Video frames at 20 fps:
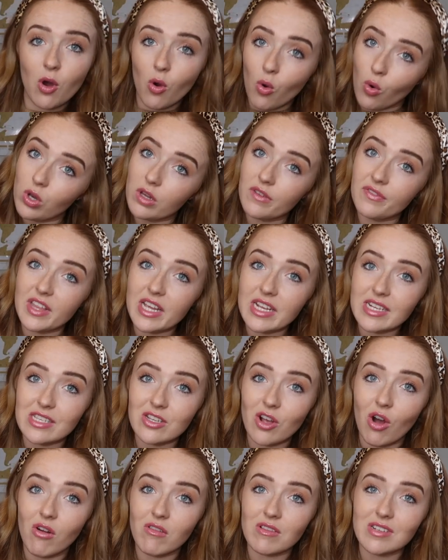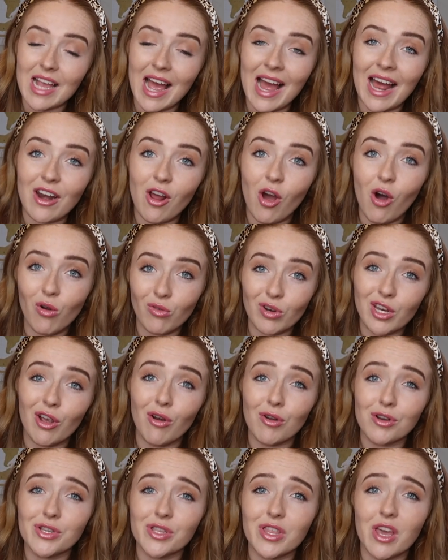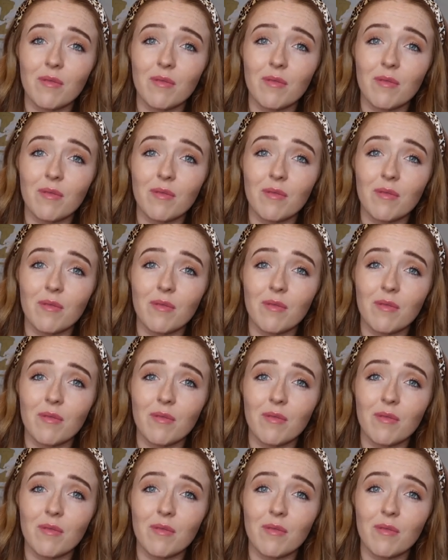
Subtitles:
all of these songs and holding on to